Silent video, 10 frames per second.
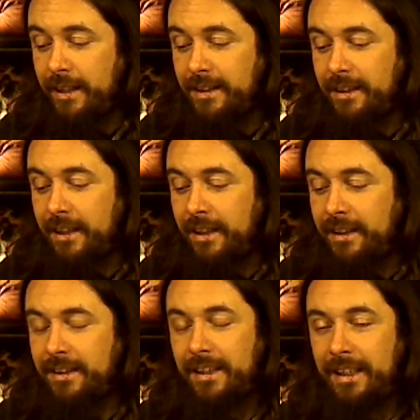it's
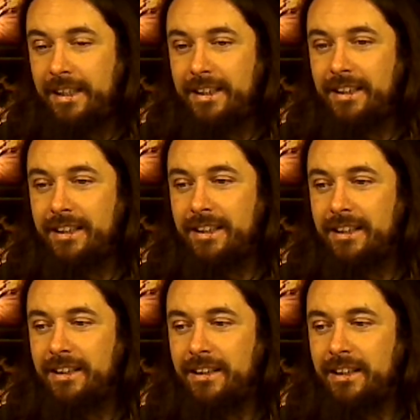it's easy
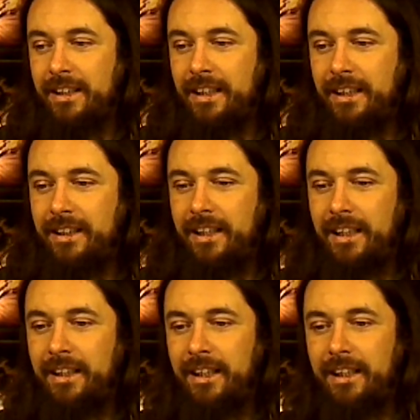to, to think
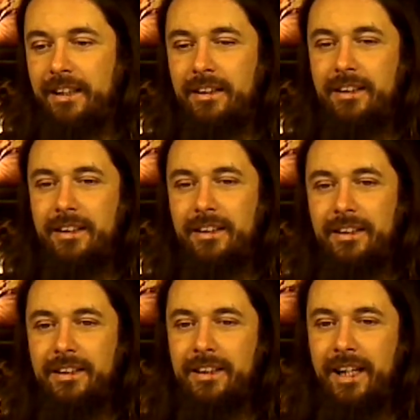that like
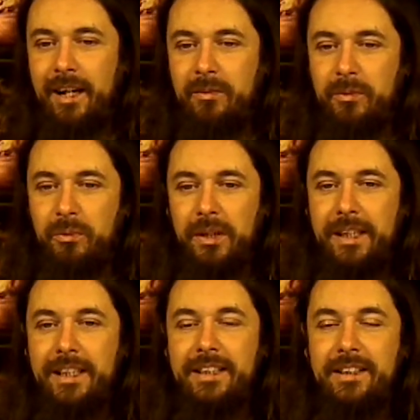they have a
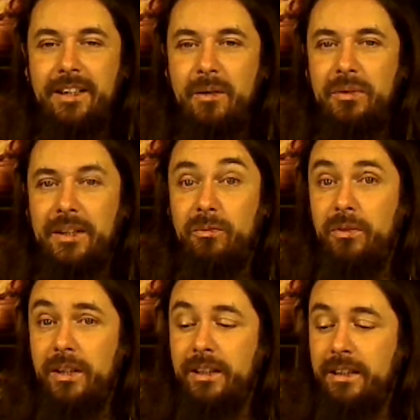pretty easy job, but they
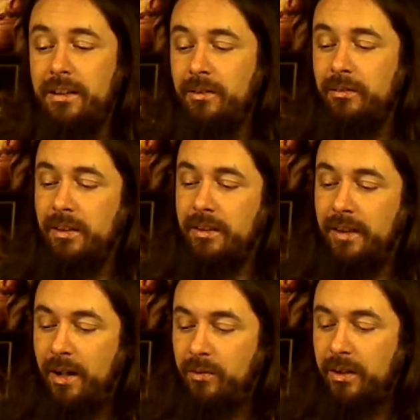really don't.
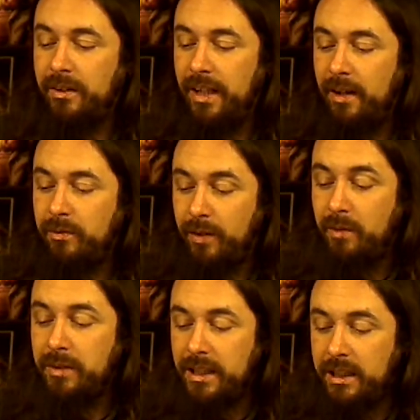And I've learned that
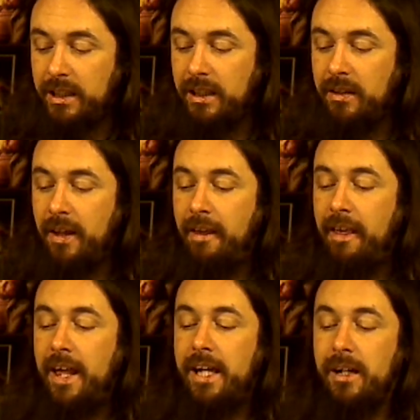from teaching,
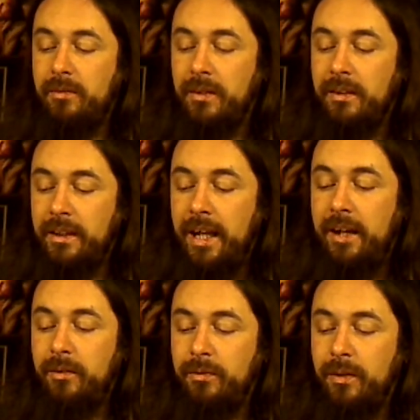and I've learned
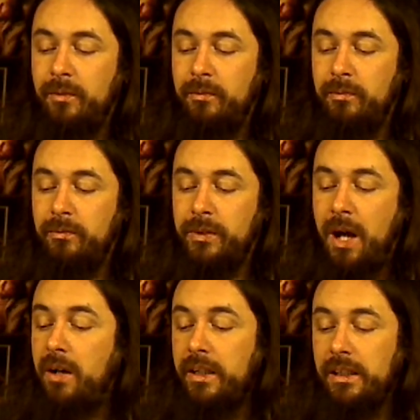that from
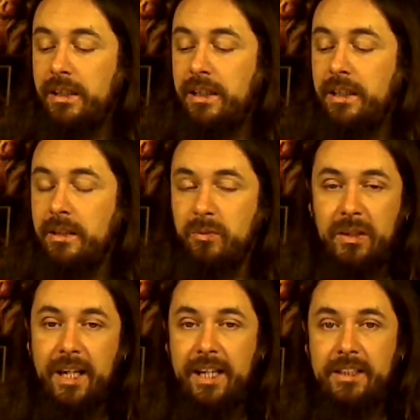talking to teachers for
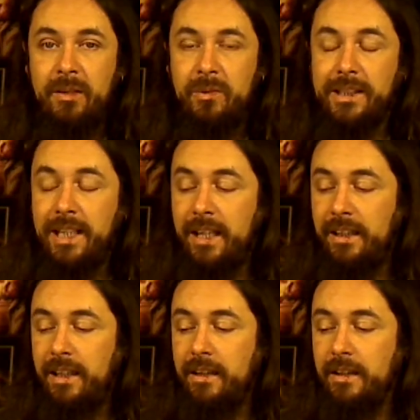the last almost
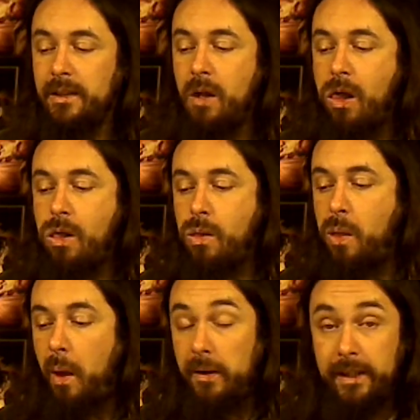10 years.
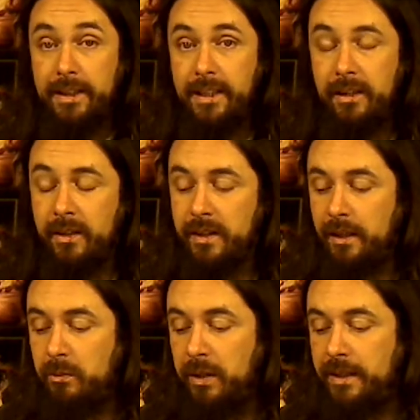Well, like I said, on a
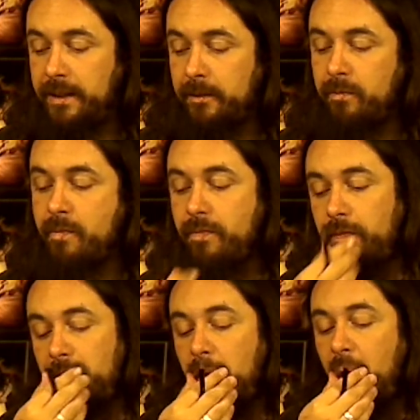daily basis.
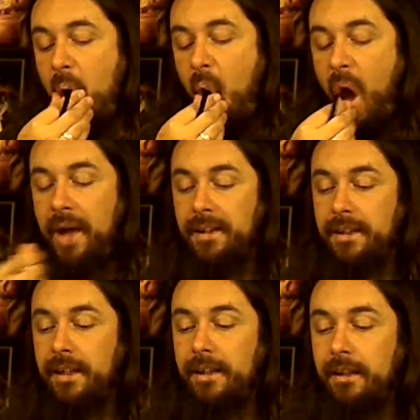And
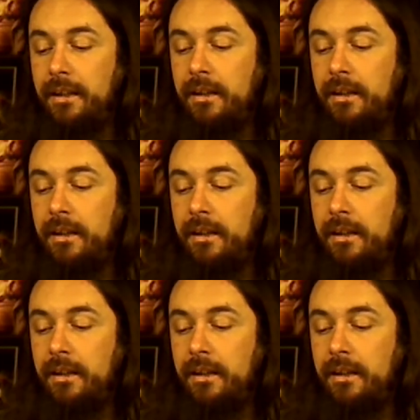uh,